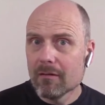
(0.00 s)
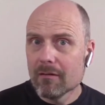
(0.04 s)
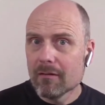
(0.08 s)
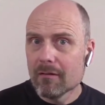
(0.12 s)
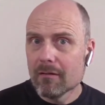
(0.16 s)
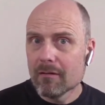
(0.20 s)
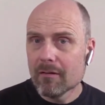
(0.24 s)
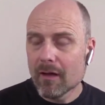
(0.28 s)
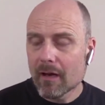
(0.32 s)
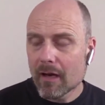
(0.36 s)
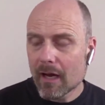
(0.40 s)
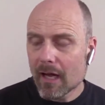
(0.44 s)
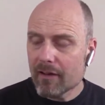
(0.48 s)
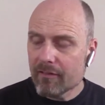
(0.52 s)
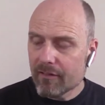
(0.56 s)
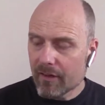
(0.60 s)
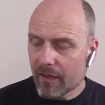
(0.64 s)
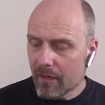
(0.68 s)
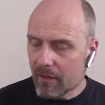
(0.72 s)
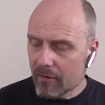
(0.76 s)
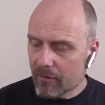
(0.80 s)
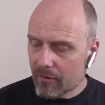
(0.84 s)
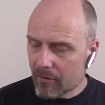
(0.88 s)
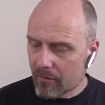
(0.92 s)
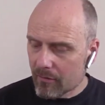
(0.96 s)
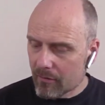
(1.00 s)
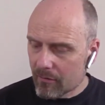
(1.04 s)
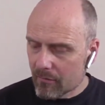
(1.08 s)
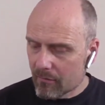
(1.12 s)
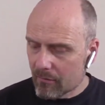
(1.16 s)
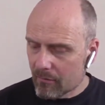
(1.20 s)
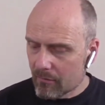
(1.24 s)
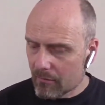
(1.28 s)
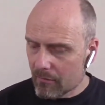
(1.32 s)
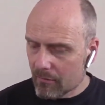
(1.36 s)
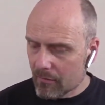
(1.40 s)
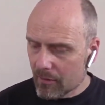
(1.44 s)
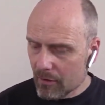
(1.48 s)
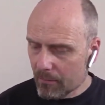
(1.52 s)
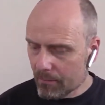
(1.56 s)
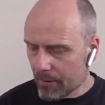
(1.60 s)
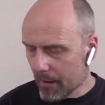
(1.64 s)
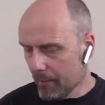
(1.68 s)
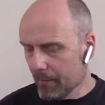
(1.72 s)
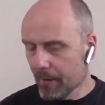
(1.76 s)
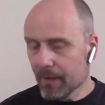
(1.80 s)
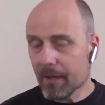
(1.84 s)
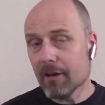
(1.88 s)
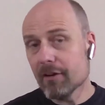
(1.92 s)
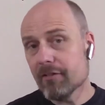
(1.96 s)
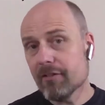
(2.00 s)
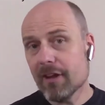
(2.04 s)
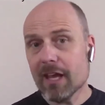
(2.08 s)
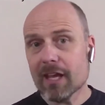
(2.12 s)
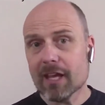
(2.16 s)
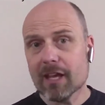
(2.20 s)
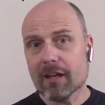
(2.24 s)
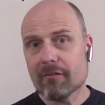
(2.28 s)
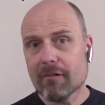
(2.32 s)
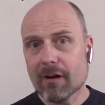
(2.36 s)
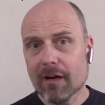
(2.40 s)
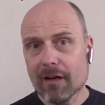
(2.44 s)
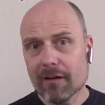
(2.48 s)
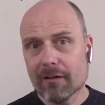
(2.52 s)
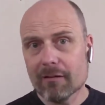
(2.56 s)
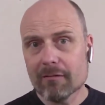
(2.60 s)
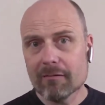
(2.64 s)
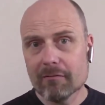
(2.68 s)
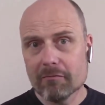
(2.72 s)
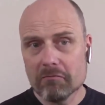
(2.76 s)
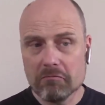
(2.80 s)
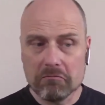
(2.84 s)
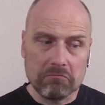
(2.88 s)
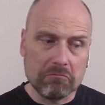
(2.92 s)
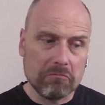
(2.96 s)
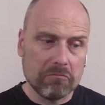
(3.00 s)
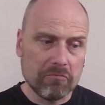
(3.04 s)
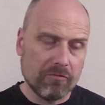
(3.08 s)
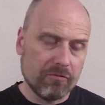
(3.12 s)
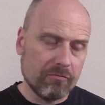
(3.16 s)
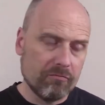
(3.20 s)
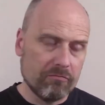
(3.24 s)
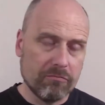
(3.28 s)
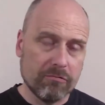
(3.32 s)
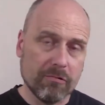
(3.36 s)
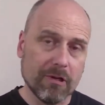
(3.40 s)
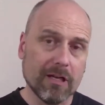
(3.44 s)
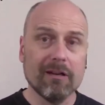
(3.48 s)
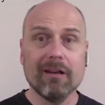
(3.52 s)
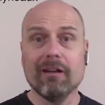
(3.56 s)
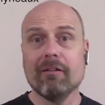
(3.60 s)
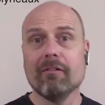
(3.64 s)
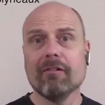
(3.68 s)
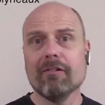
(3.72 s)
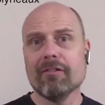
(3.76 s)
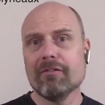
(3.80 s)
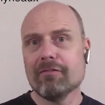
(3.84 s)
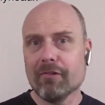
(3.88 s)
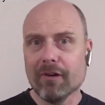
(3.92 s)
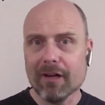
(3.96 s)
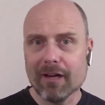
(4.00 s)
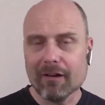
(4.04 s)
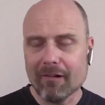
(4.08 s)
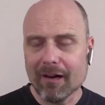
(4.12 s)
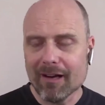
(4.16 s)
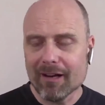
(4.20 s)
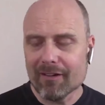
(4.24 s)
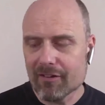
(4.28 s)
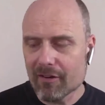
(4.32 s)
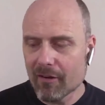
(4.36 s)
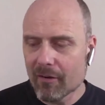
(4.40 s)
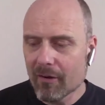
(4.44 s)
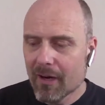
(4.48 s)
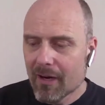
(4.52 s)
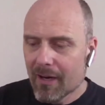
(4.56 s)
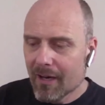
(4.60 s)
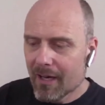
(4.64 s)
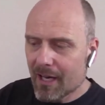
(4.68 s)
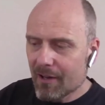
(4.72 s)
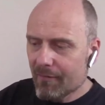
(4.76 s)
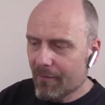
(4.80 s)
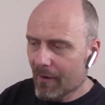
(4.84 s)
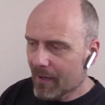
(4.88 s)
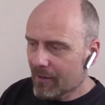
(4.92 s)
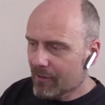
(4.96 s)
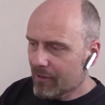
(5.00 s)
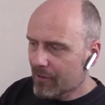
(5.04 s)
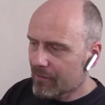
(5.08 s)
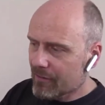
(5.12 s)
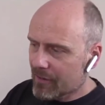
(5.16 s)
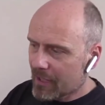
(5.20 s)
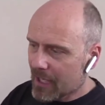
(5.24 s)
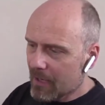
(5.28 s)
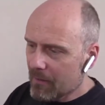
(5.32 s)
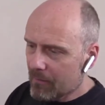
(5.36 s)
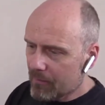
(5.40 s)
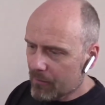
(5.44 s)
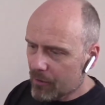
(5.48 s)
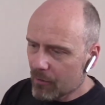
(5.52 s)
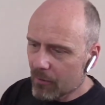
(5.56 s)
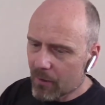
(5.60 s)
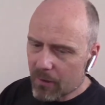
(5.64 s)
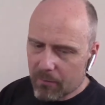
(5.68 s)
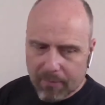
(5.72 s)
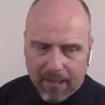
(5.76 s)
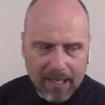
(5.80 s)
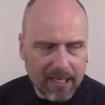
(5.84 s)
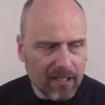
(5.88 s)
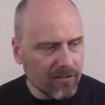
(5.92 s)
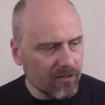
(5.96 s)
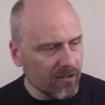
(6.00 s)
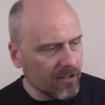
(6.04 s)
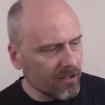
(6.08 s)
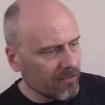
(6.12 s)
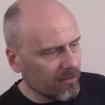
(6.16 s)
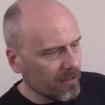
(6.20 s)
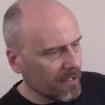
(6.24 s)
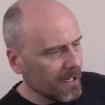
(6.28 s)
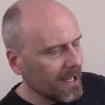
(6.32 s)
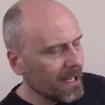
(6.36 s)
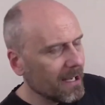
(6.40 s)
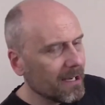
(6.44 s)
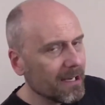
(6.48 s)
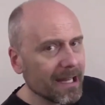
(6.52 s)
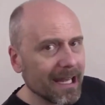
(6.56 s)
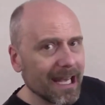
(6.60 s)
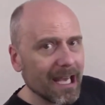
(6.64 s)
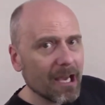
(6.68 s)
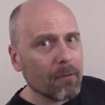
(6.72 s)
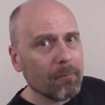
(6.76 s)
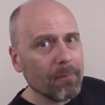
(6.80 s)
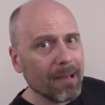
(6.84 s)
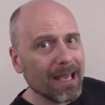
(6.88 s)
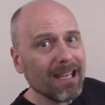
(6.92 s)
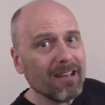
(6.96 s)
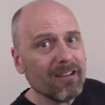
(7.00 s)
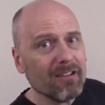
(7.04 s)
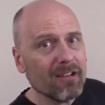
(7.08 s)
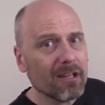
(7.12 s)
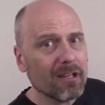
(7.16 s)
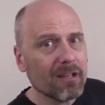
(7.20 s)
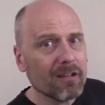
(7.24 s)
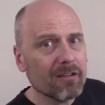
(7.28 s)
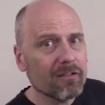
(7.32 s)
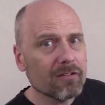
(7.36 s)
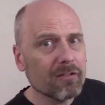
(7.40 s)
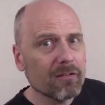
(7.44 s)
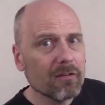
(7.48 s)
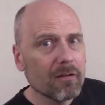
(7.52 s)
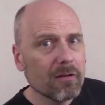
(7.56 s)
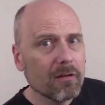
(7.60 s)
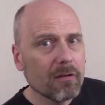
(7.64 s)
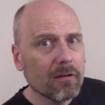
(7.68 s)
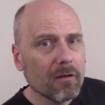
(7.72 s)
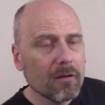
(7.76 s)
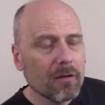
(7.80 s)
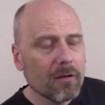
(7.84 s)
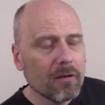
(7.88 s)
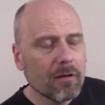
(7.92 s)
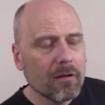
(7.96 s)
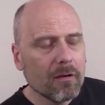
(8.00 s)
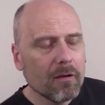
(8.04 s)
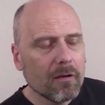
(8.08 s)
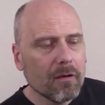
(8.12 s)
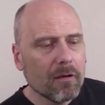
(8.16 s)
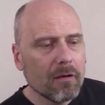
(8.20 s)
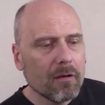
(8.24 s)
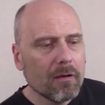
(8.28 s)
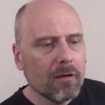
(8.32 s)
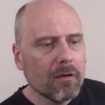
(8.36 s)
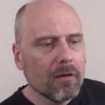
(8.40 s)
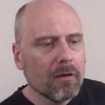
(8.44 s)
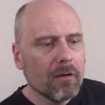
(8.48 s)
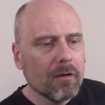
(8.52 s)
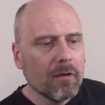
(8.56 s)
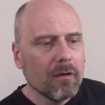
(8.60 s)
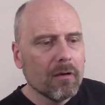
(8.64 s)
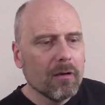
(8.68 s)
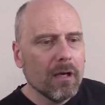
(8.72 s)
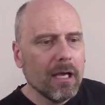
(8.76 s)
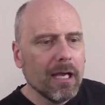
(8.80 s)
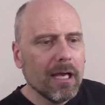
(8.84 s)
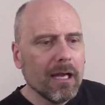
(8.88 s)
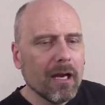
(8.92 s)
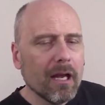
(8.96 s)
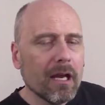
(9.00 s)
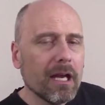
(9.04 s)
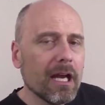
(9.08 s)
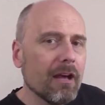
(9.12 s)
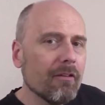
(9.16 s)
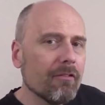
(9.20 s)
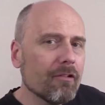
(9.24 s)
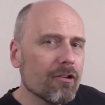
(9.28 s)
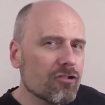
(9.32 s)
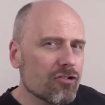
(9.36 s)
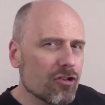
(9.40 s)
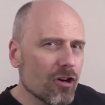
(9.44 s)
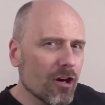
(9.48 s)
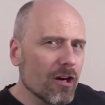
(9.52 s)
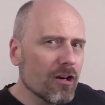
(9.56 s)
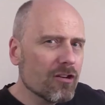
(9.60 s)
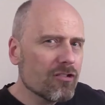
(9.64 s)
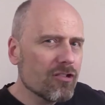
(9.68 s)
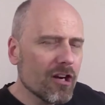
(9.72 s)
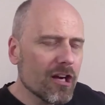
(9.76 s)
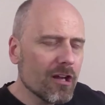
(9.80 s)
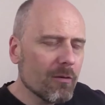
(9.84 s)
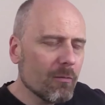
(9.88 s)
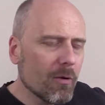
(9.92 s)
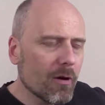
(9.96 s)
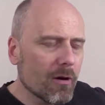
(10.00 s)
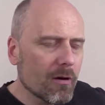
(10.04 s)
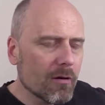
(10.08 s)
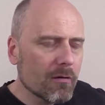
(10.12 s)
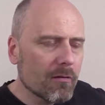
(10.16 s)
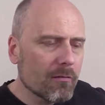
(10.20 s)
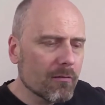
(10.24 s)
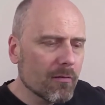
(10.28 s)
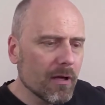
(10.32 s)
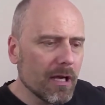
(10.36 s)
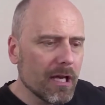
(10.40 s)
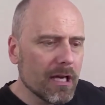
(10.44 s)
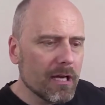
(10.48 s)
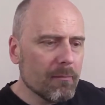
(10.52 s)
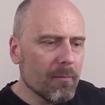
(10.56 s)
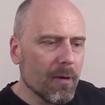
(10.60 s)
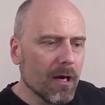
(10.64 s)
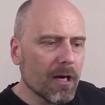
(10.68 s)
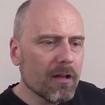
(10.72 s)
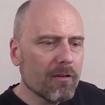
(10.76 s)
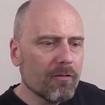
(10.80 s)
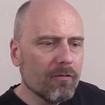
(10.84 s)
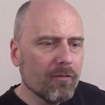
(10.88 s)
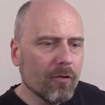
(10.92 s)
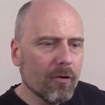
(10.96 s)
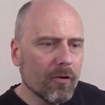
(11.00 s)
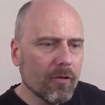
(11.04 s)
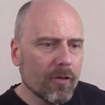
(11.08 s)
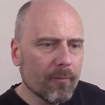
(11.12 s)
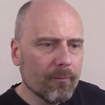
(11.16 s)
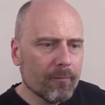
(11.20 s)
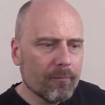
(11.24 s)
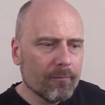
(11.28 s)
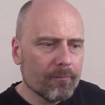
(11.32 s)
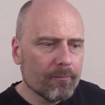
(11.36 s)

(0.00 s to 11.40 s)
that I did, you're probably going to take it, right? It's, it's free, right? So if I just keep doing paintings and handing out paintings, and I never charge anyone any money for them,